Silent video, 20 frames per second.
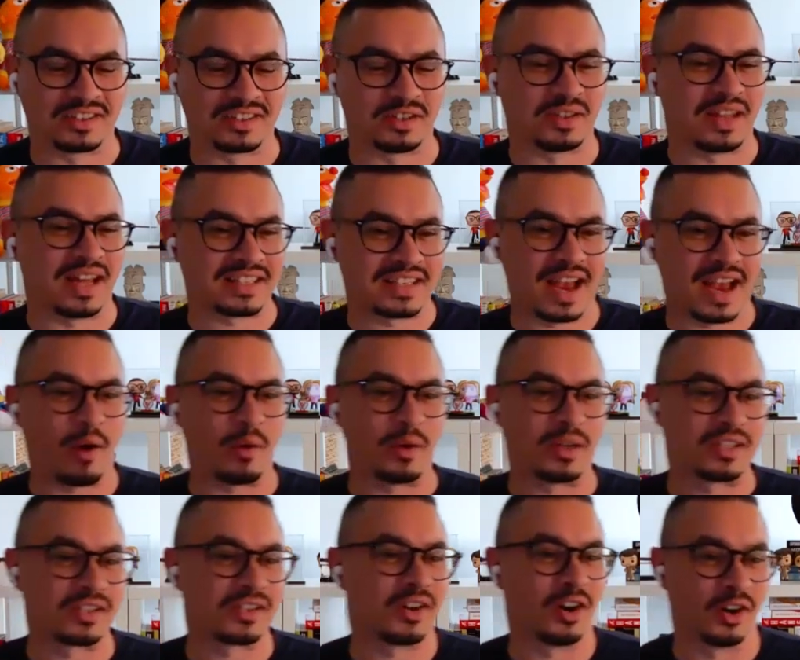So that's how
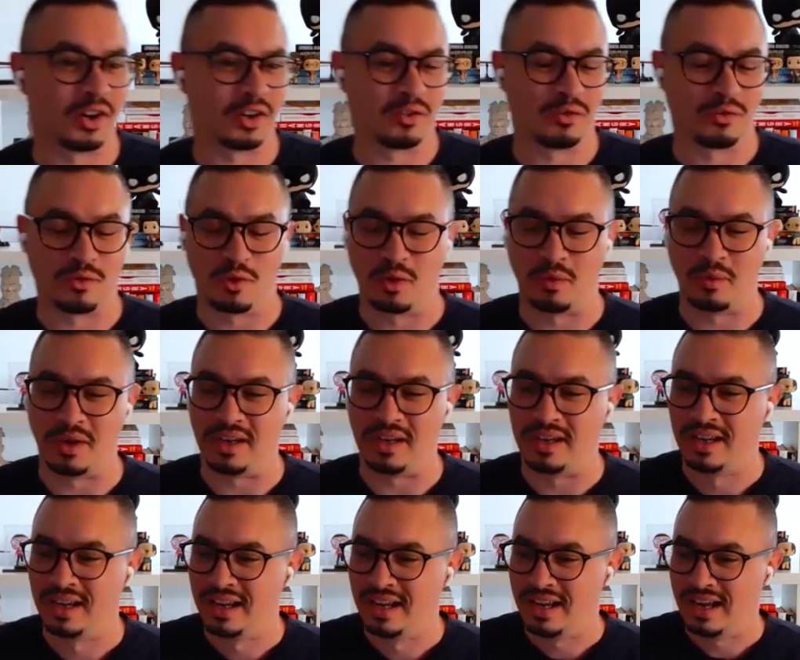it started for me.
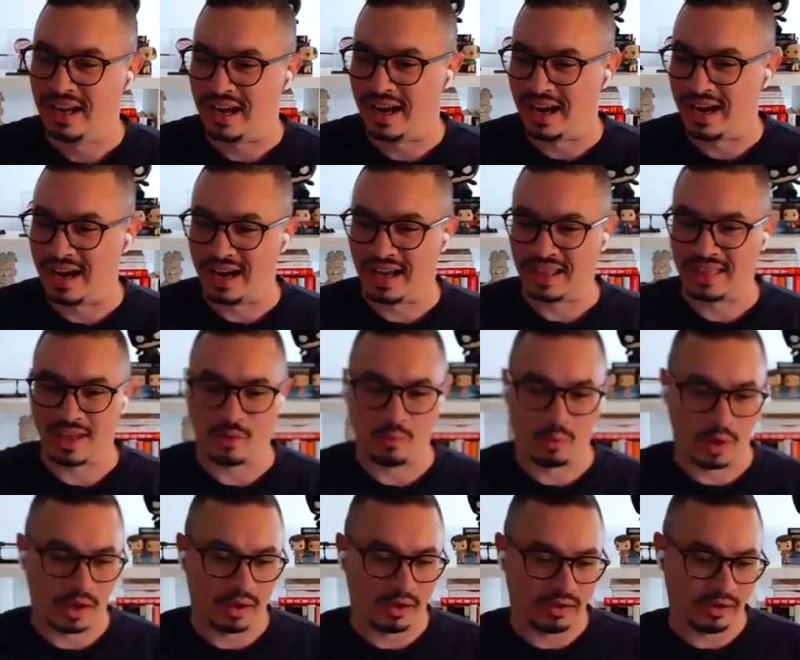Then
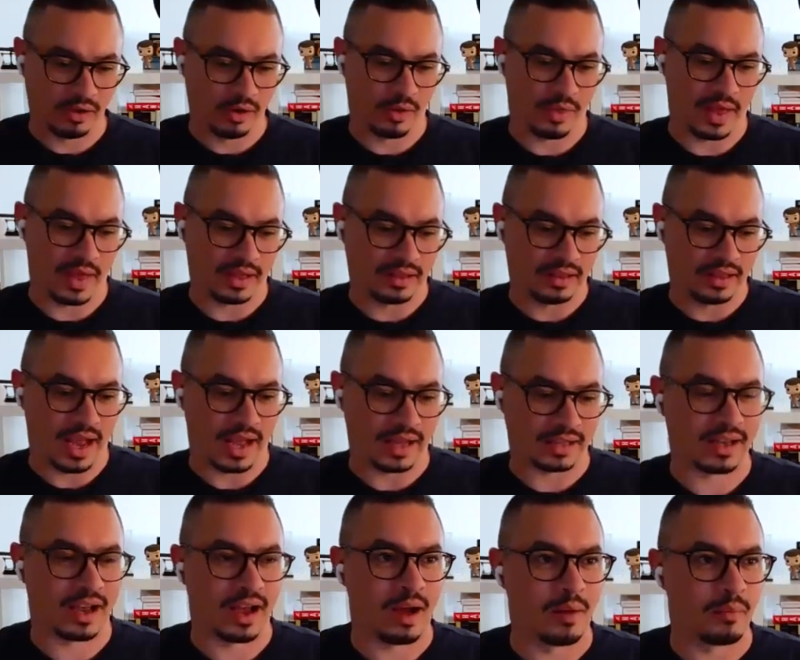we,
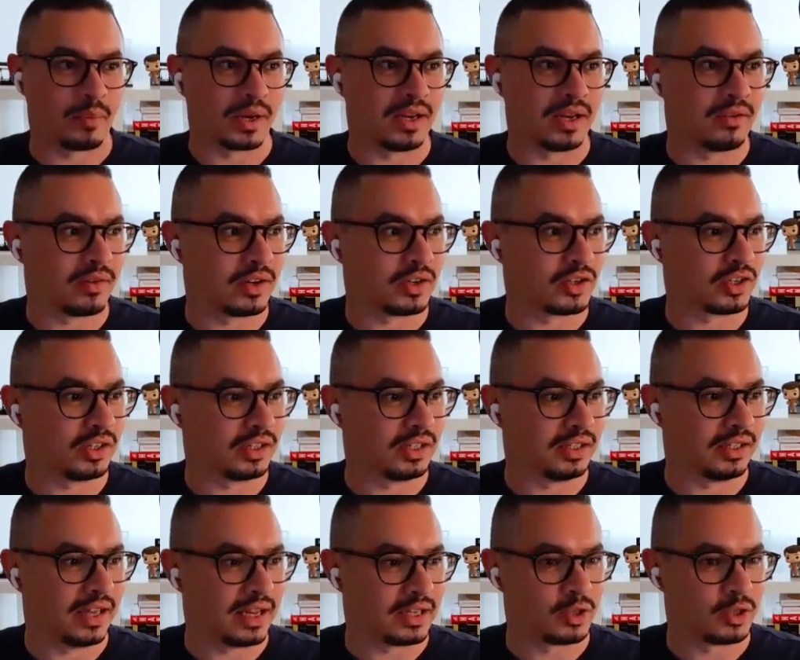that company eventually
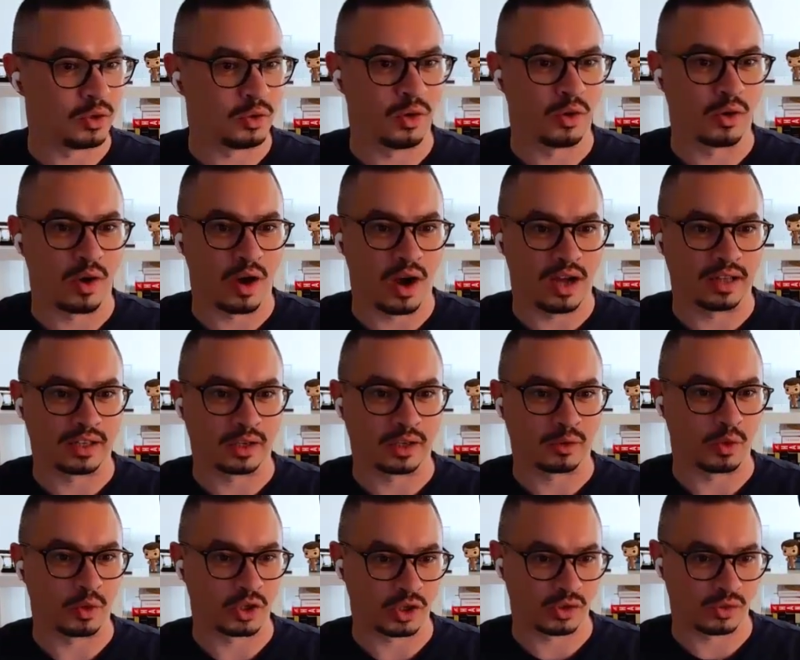led to Go
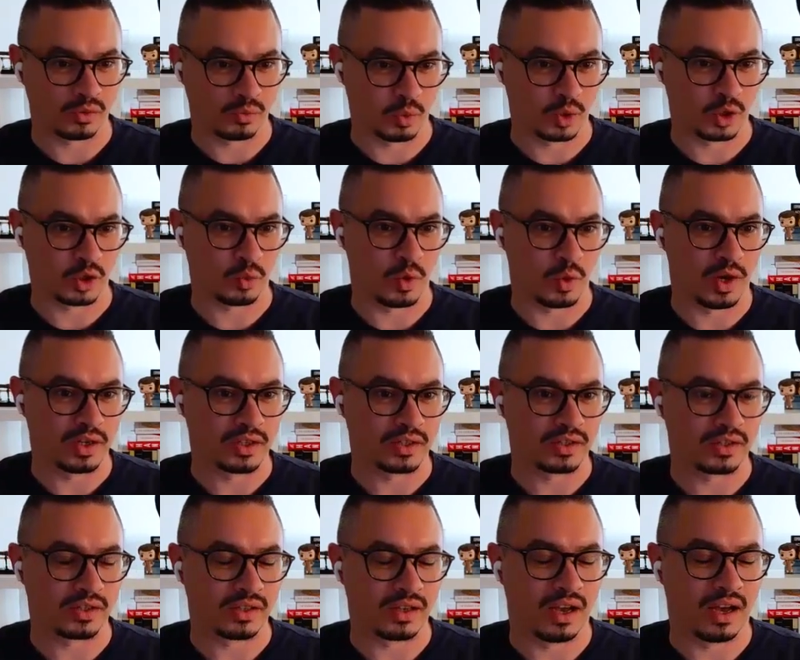Contact, which
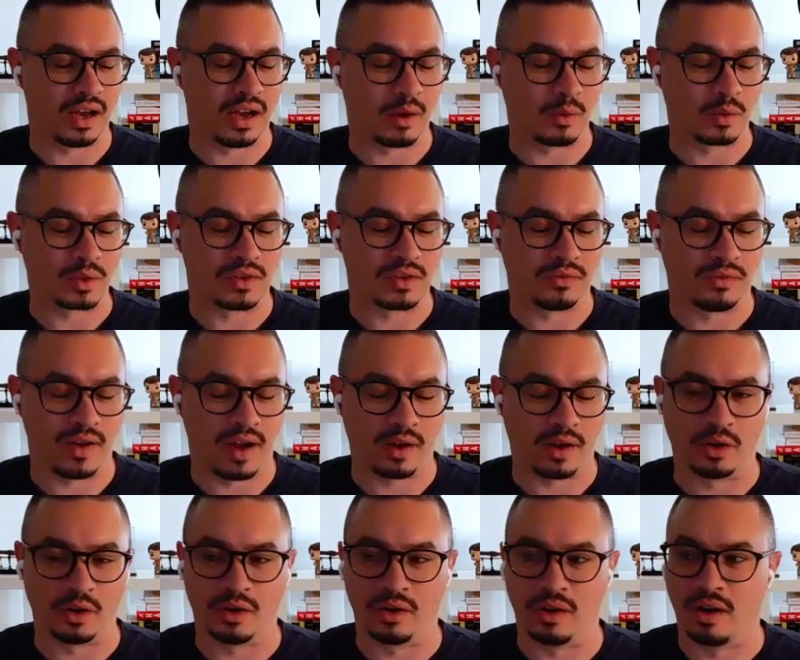was I was a
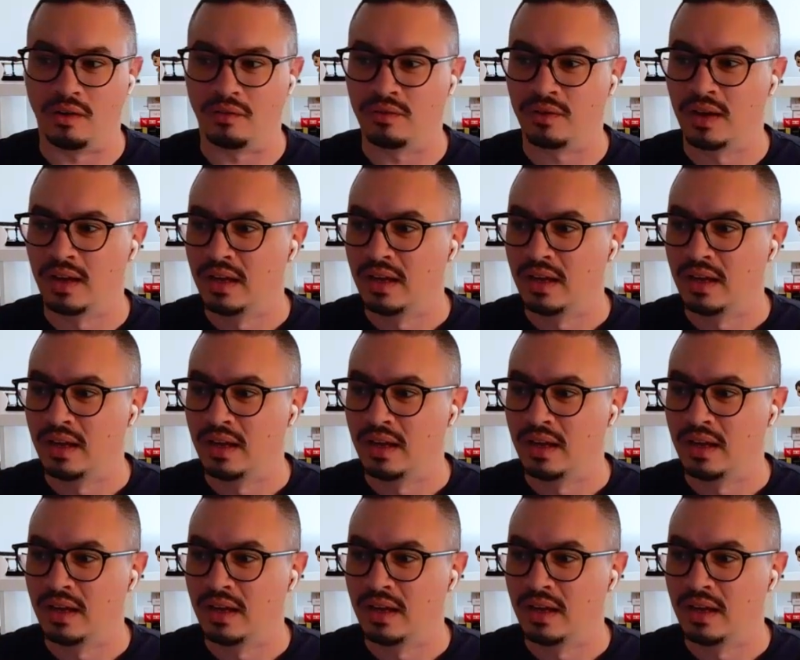founder of.